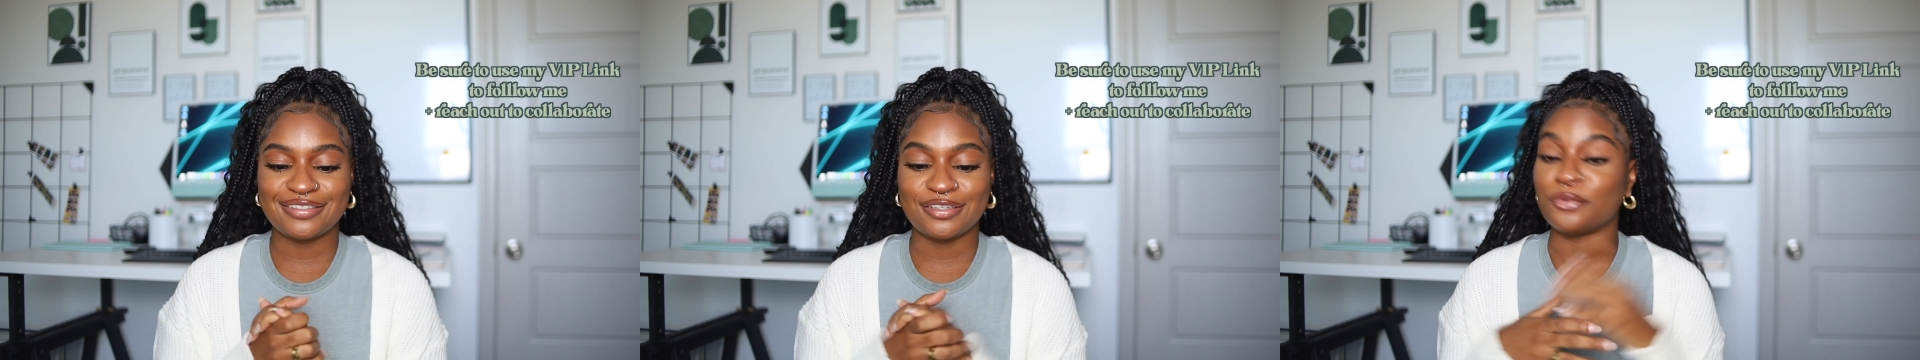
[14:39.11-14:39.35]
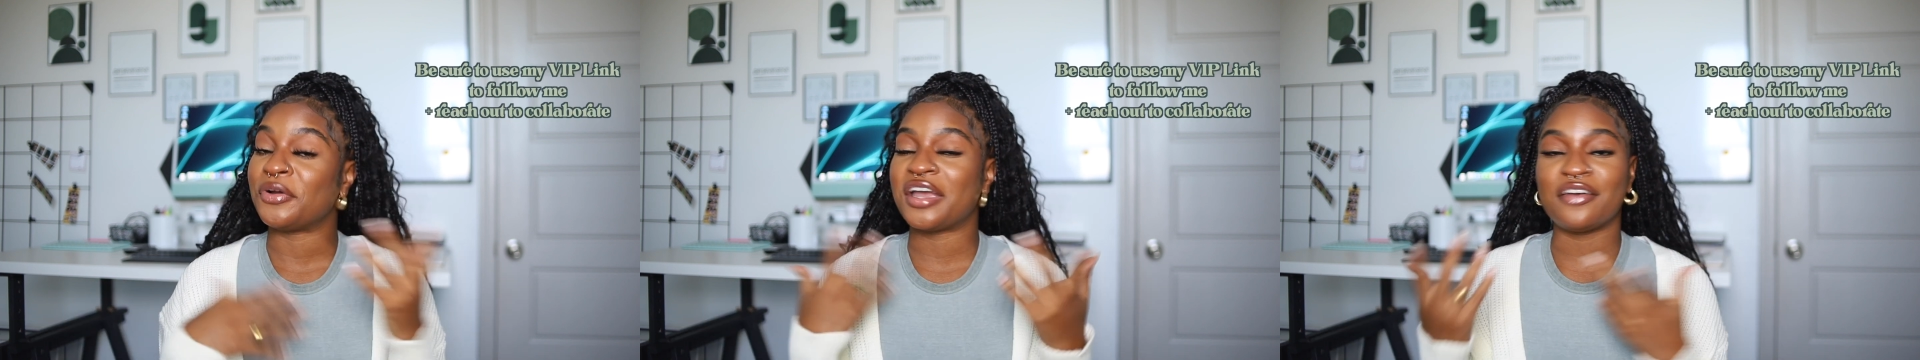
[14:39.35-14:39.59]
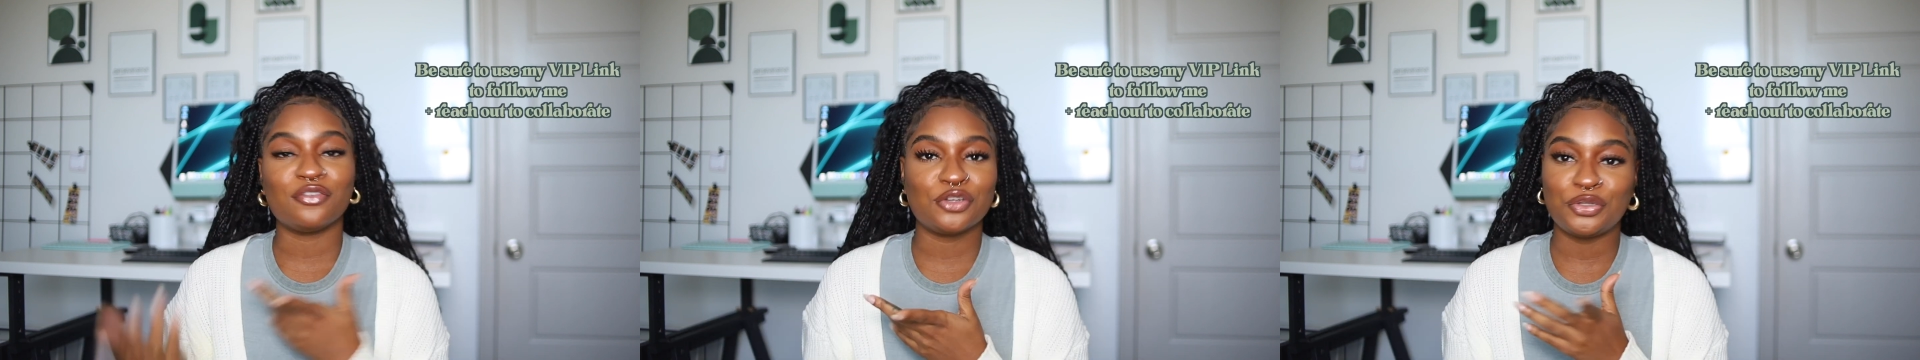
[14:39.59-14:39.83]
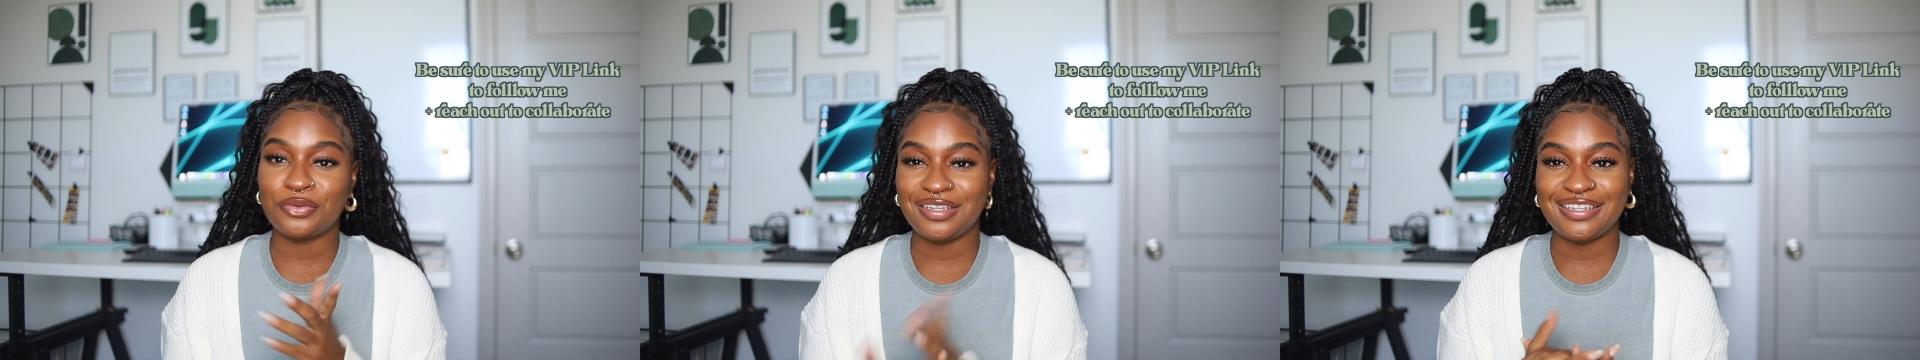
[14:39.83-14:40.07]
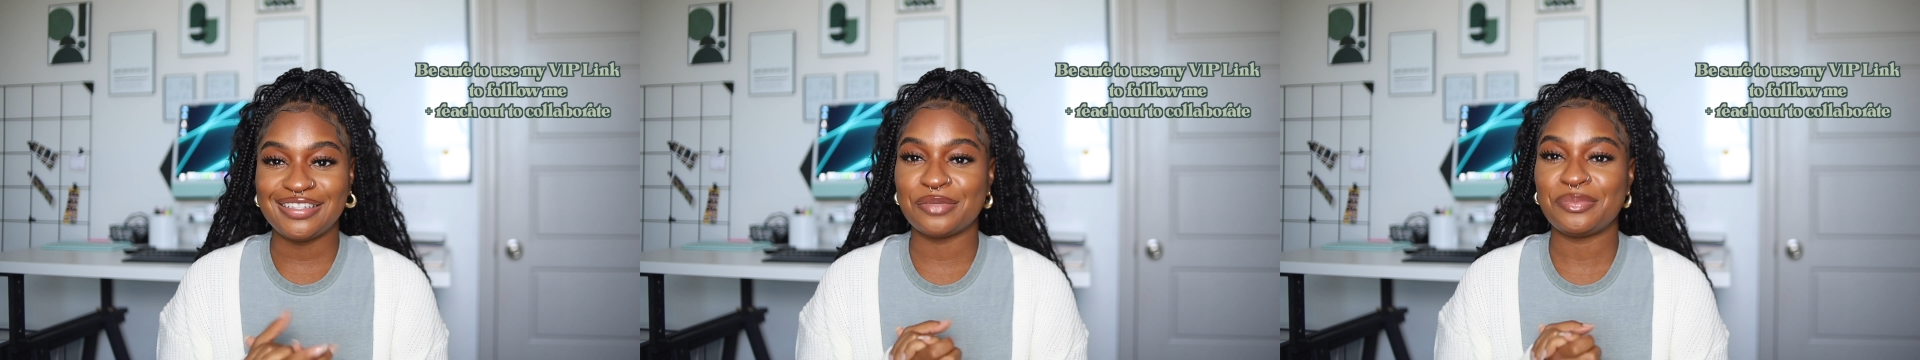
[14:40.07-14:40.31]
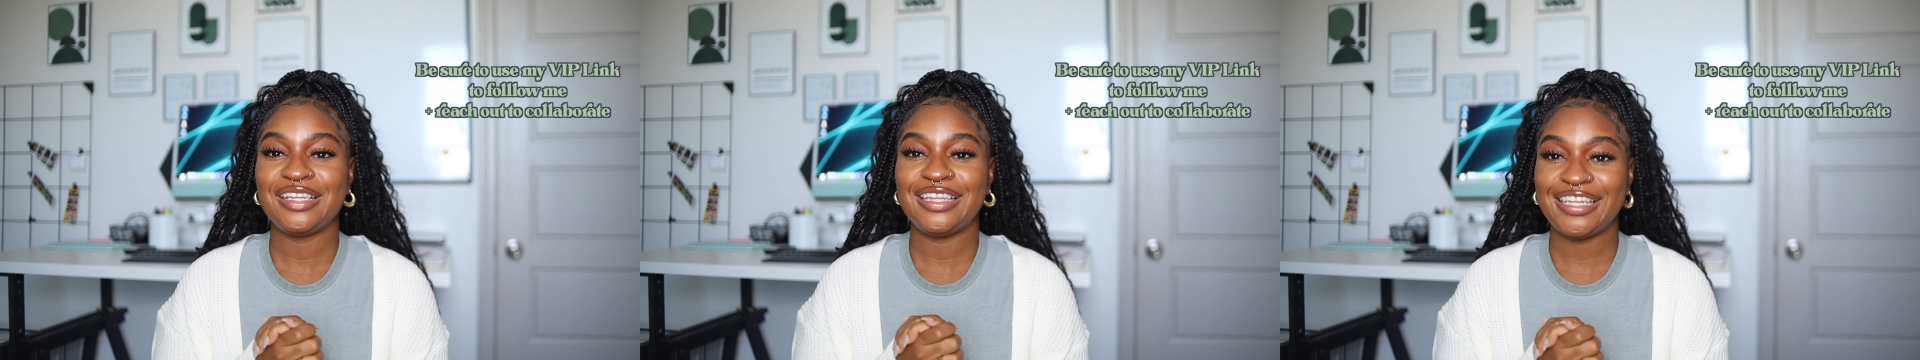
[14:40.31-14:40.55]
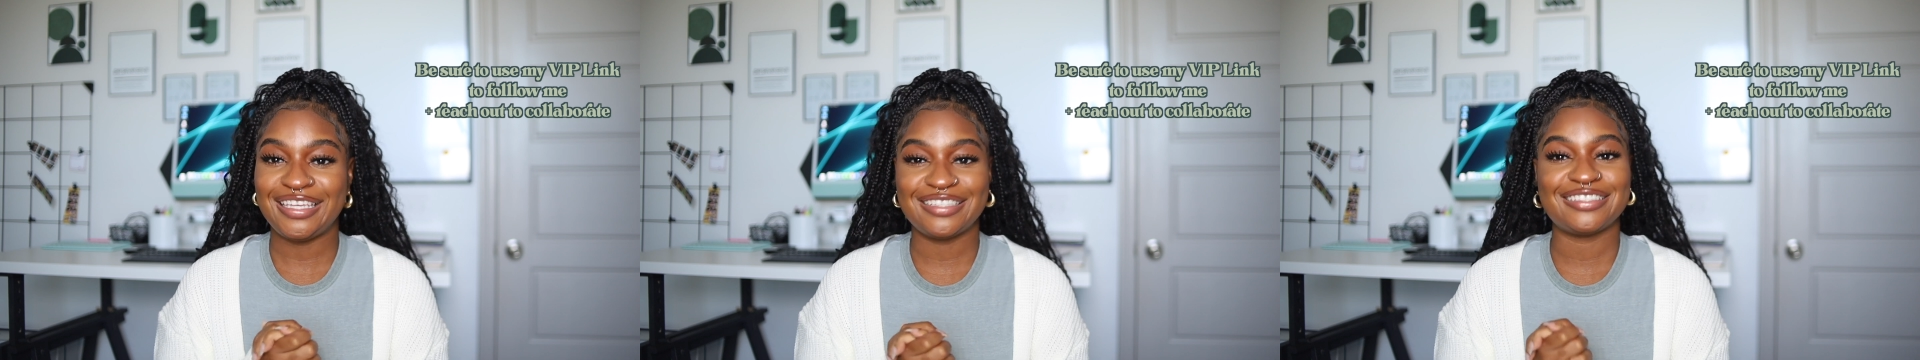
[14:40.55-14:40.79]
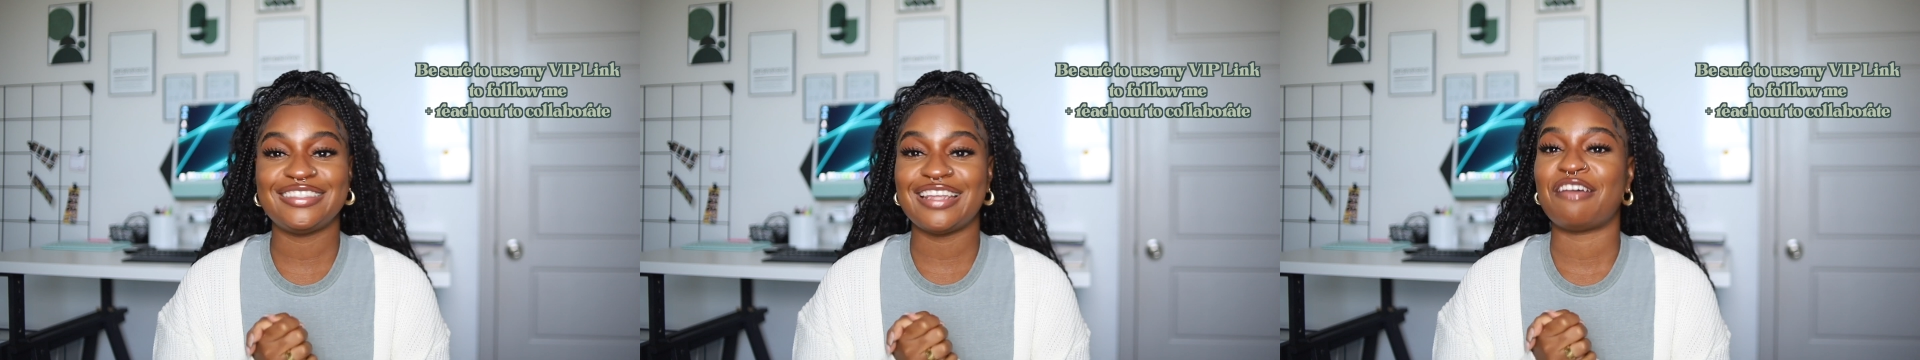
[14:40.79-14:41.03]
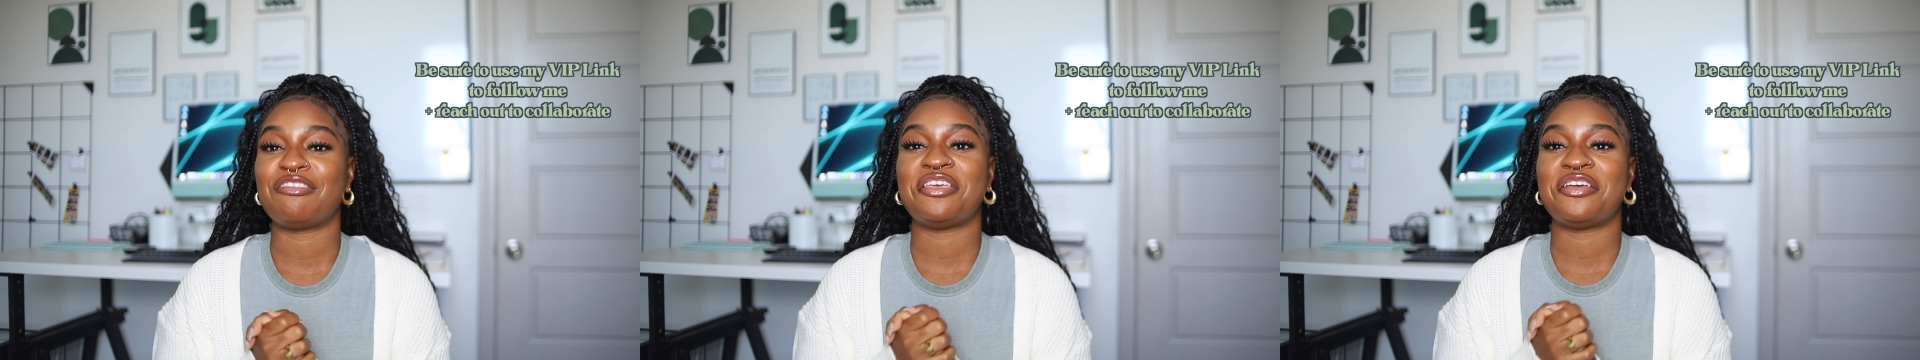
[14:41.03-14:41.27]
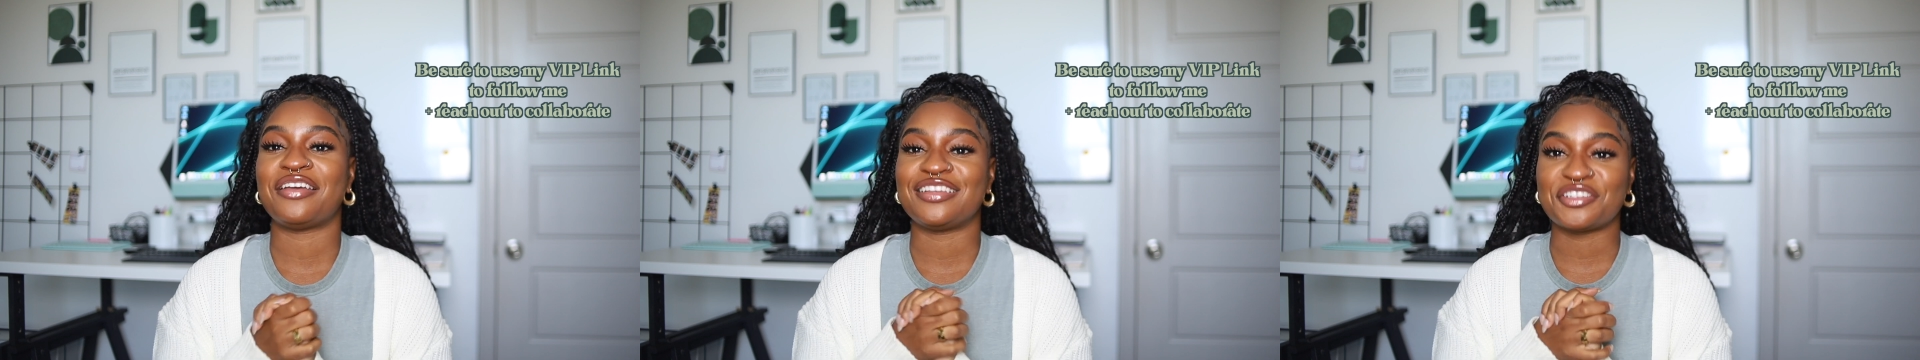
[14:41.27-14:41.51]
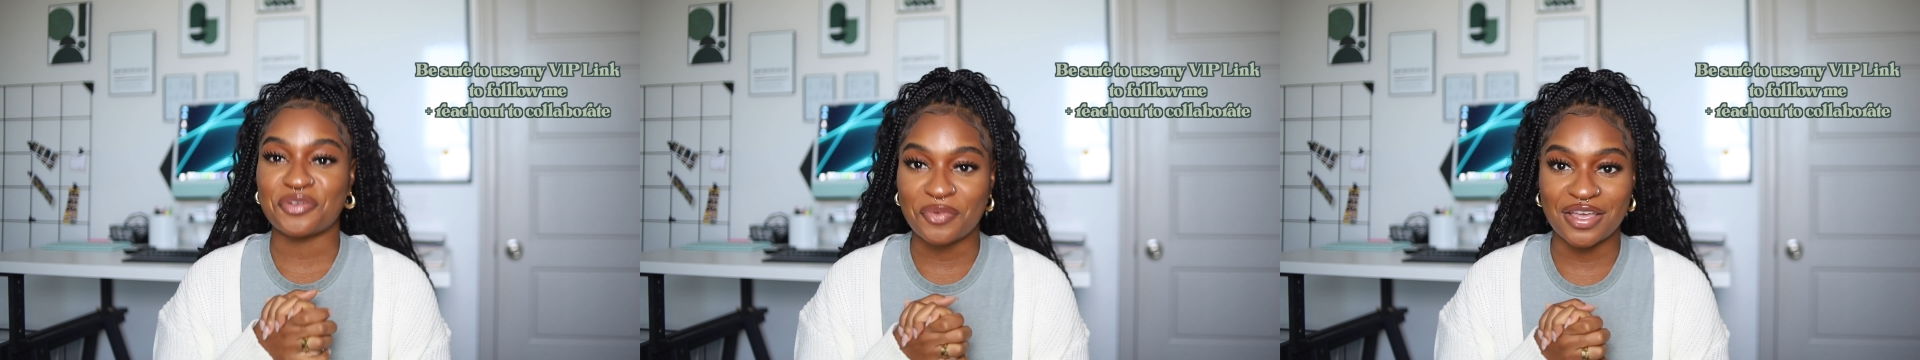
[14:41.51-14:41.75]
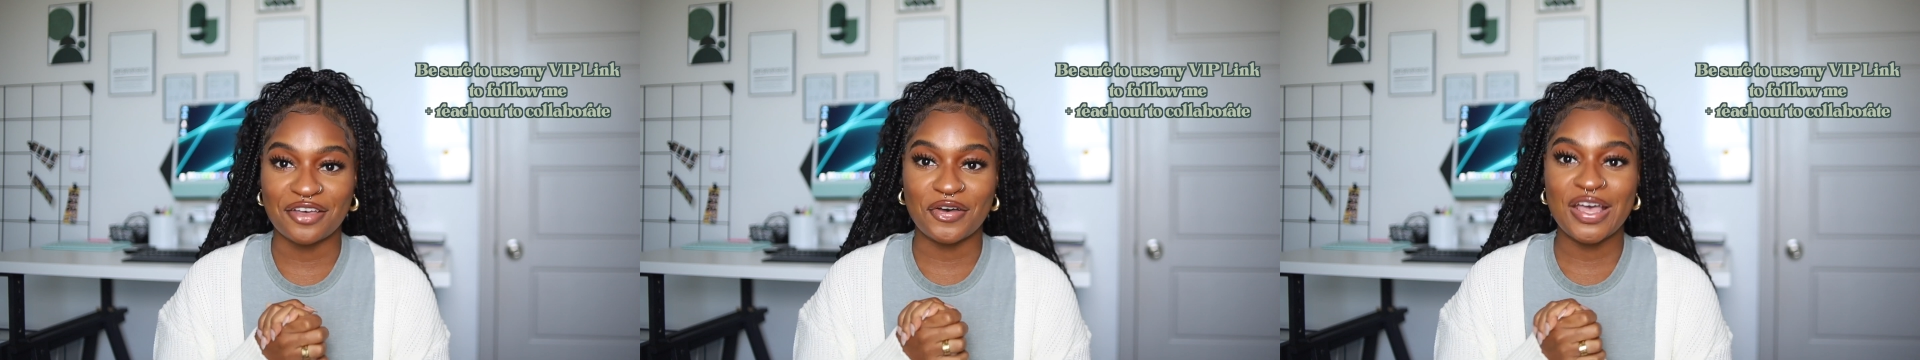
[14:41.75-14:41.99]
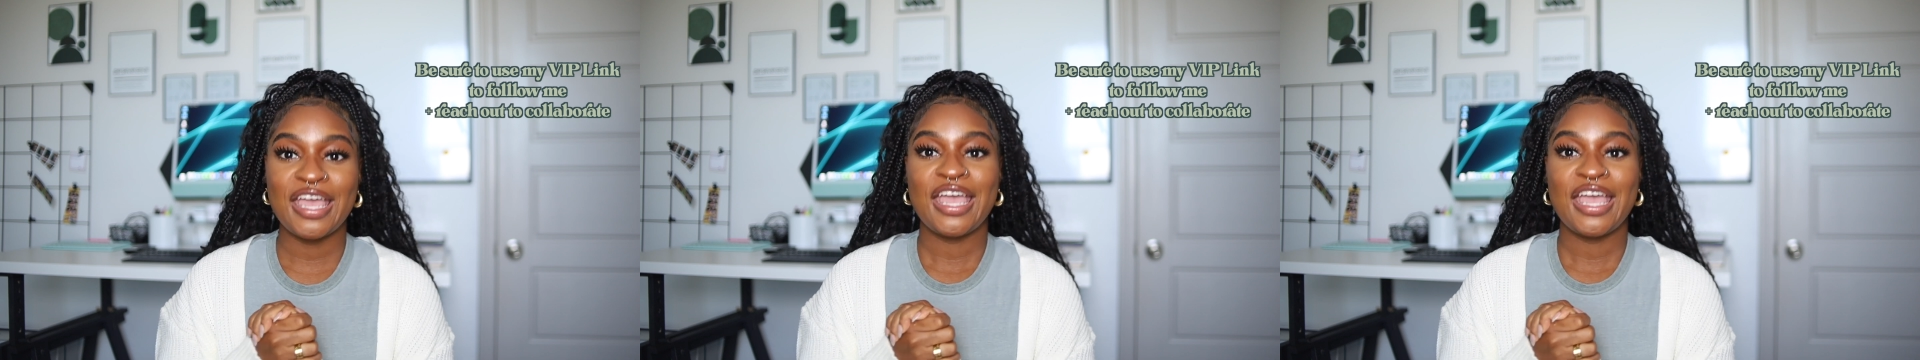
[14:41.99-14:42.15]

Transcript: to wherever you need to be linked down there as well.